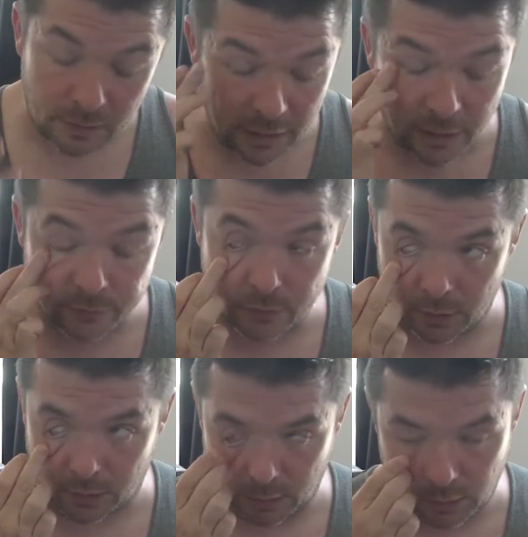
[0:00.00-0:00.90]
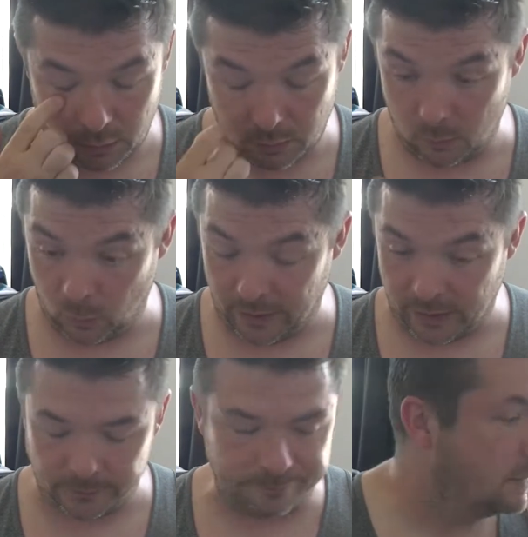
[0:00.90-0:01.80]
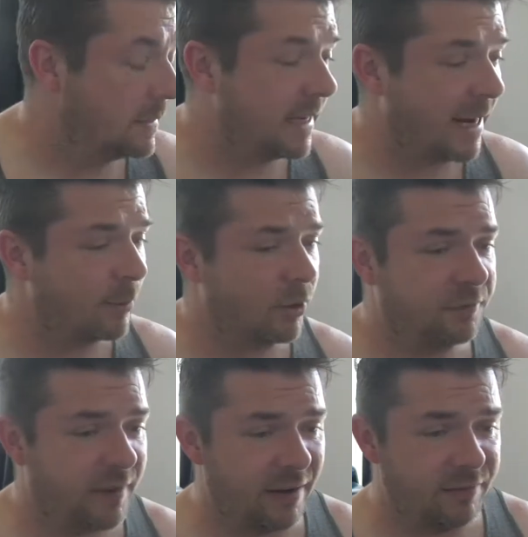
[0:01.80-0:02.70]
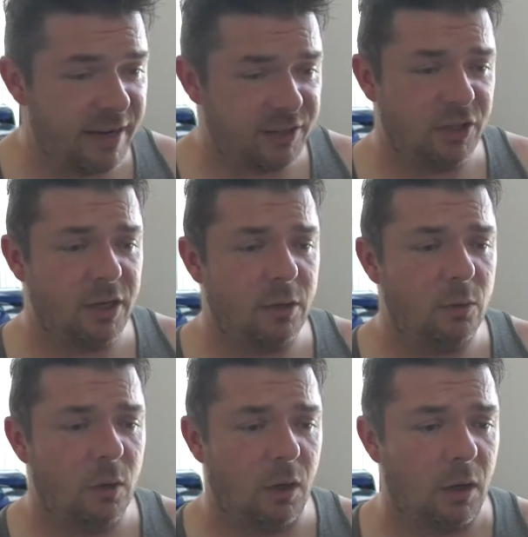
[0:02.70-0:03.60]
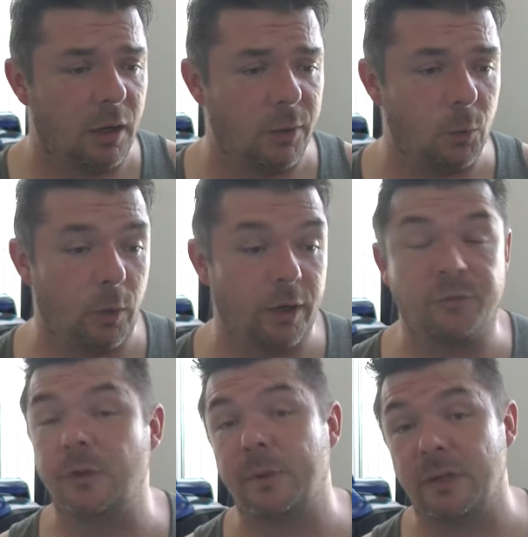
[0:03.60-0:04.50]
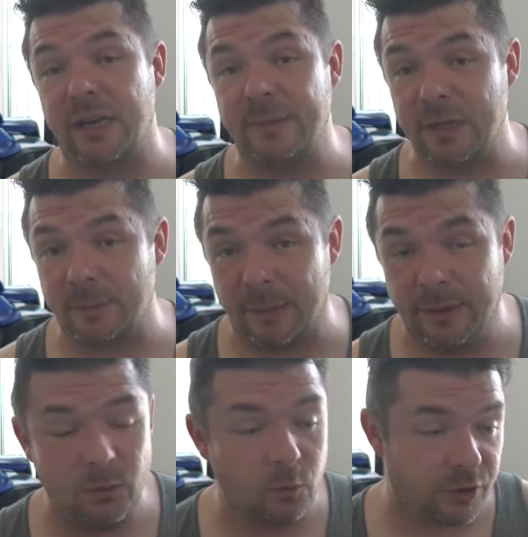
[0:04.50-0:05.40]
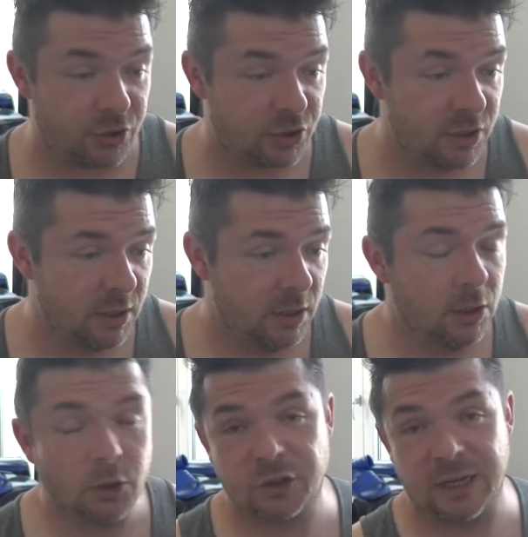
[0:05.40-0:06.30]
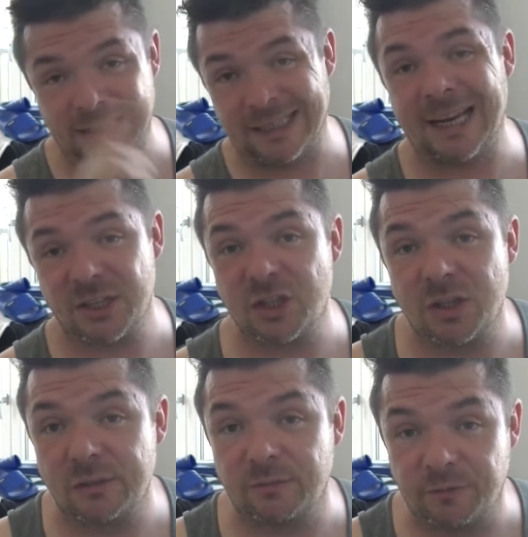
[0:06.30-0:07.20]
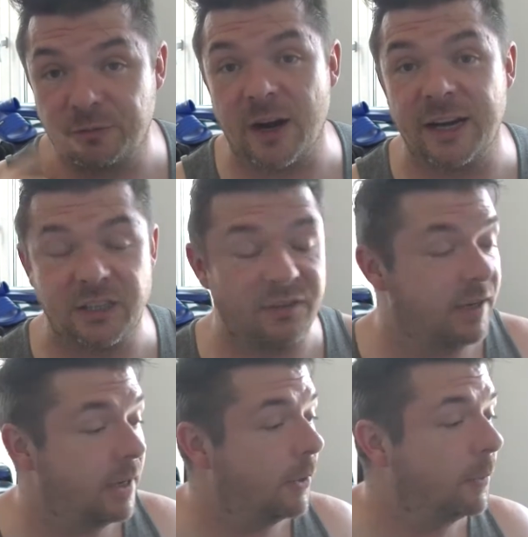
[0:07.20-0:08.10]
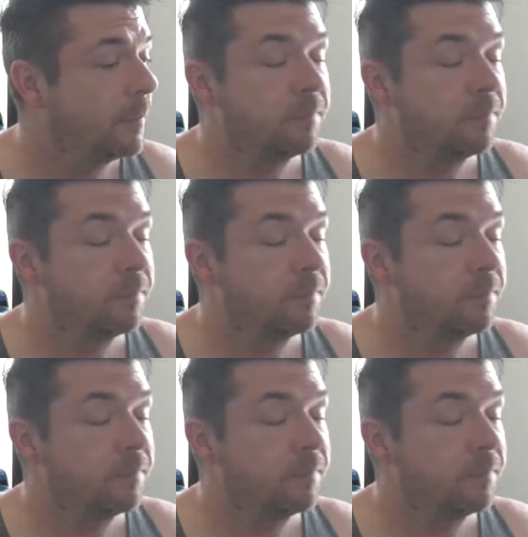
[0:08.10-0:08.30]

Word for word: after I wake up. Cyber five days ago on Weird Football Times Upcoming, which looks like last Friday's video.